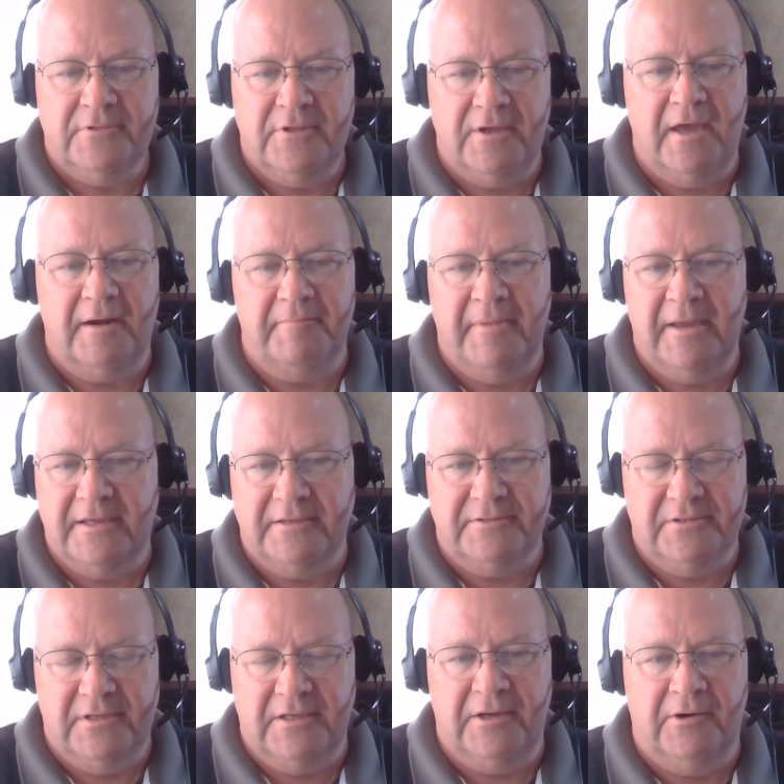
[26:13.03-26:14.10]
You got to make
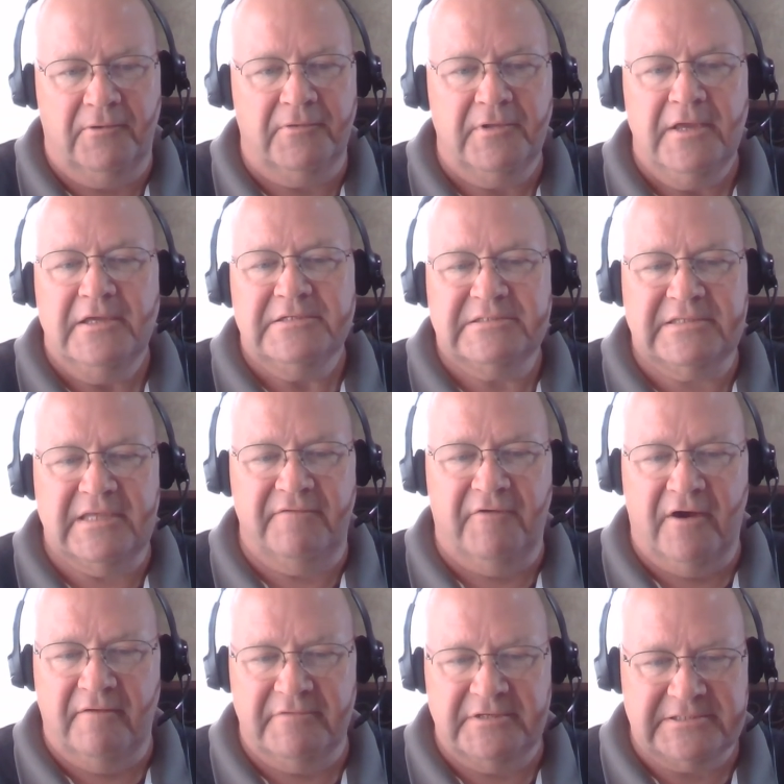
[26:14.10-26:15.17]
it, you know.
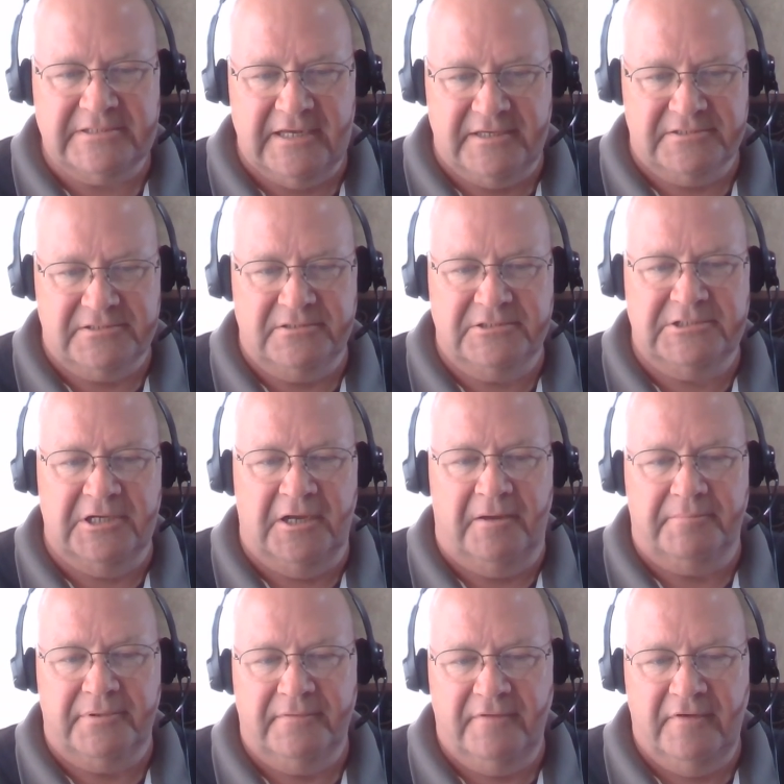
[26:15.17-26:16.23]
Steve Harvey says,
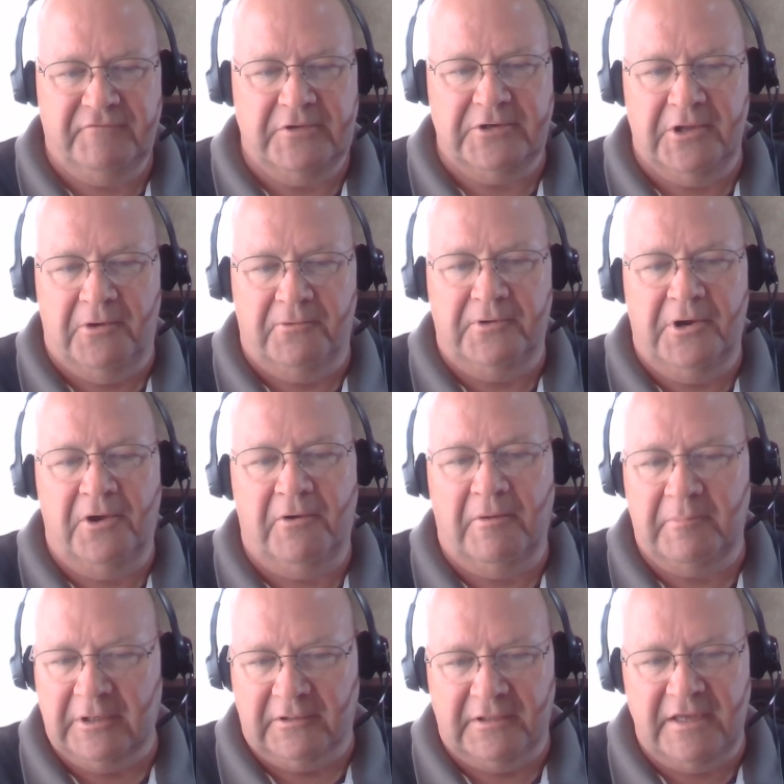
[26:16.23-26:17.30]
jump. If you don't know,
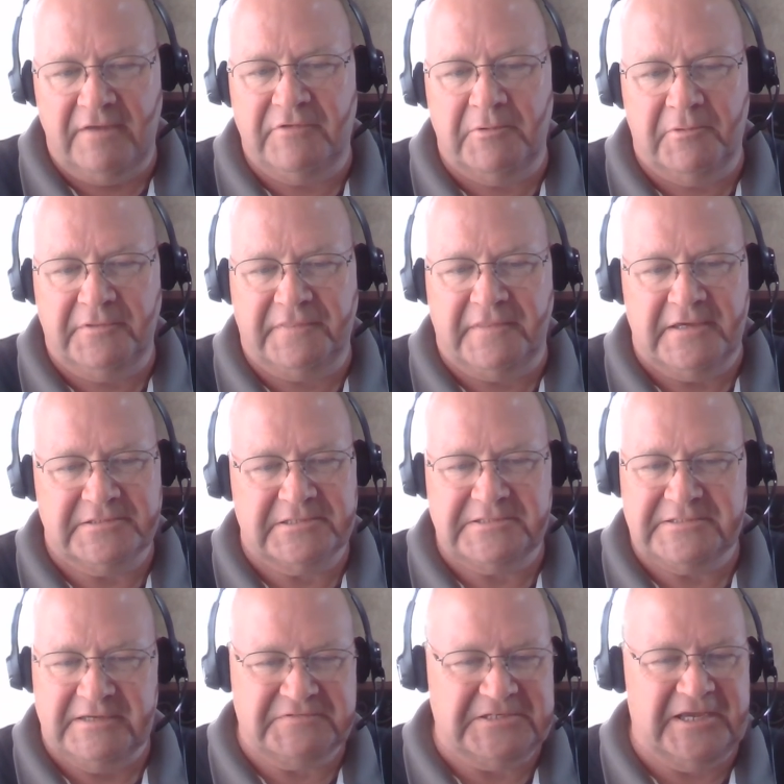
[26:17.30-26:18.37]
I'm going to leave you with this
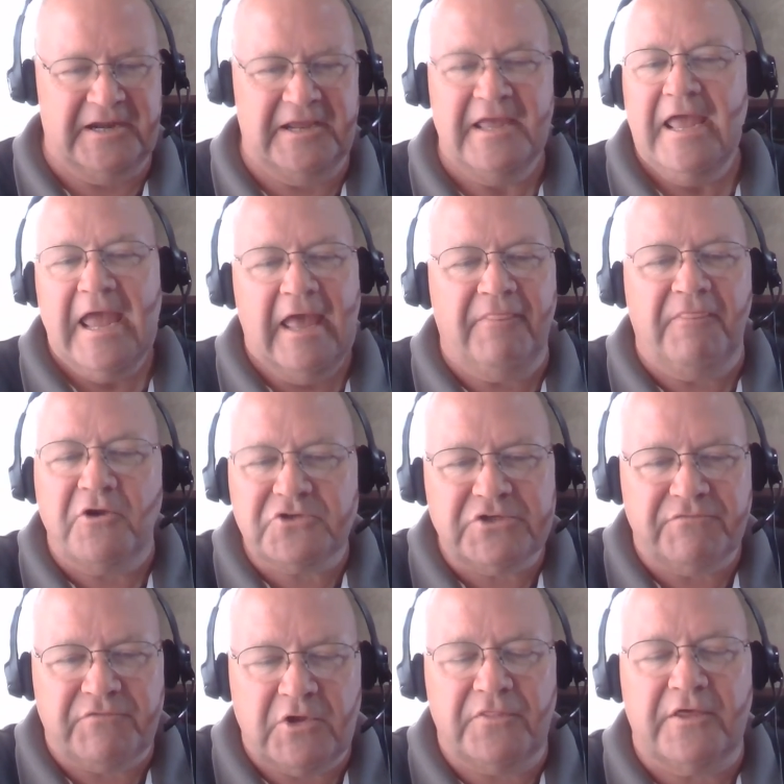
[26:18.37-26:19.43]
because I've said it. And
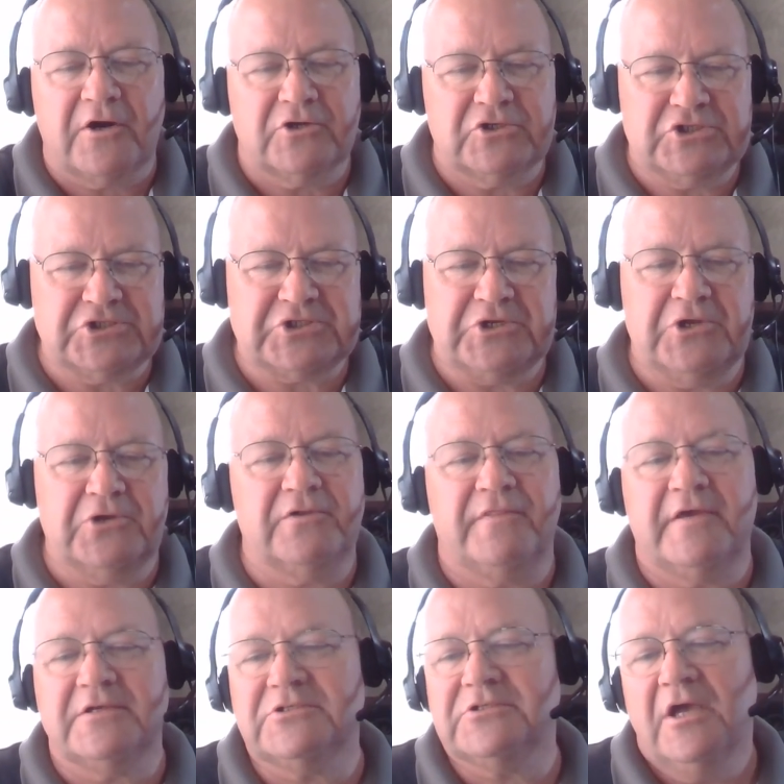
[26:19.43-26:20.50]
those of you that are just new
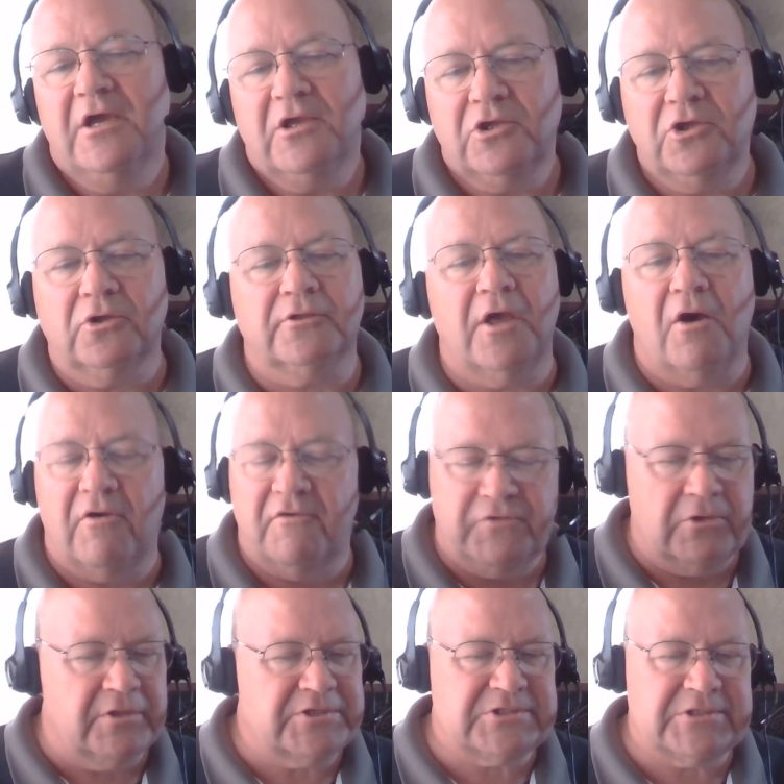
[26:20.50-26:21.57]
to this, you'll know.
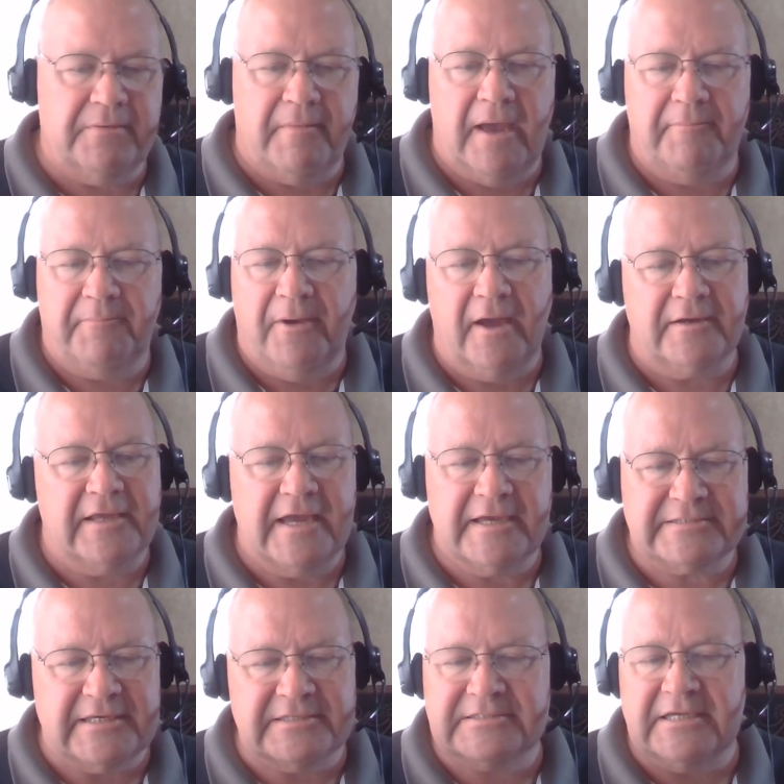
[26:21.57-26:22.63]
If you listen to my
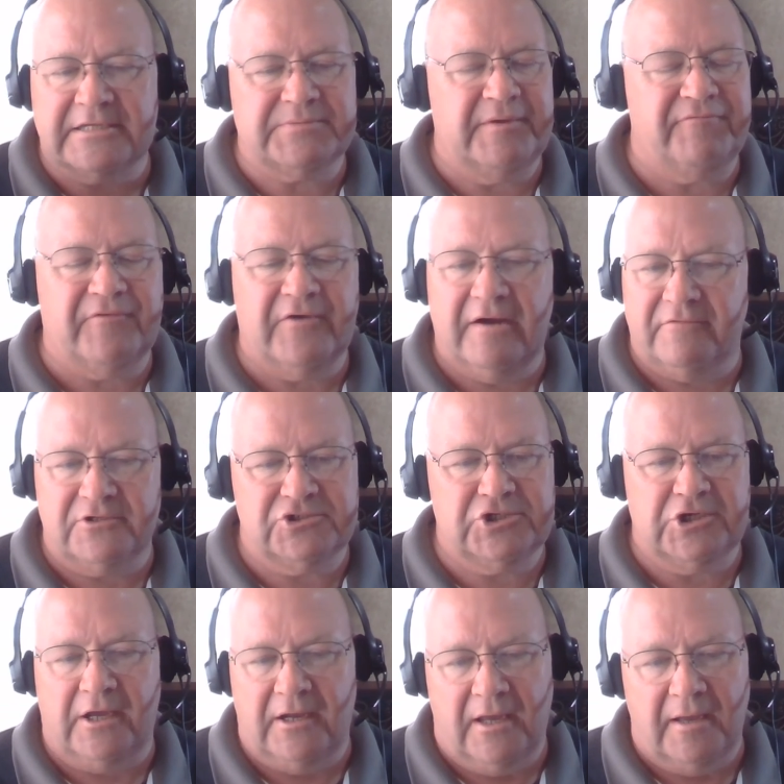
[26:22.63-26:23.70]
podcast, it takes me forever to
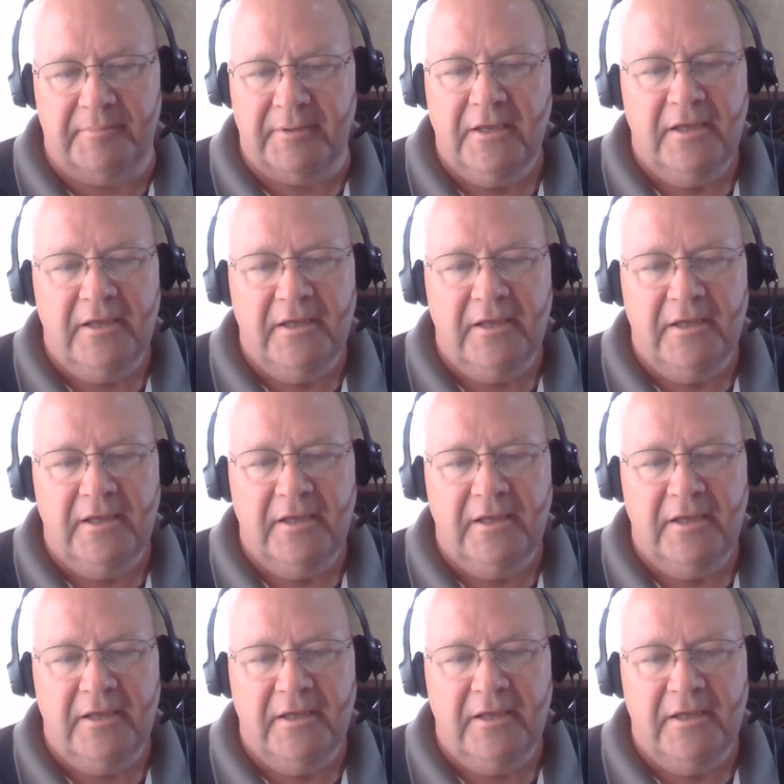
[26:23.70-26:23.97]
shut up.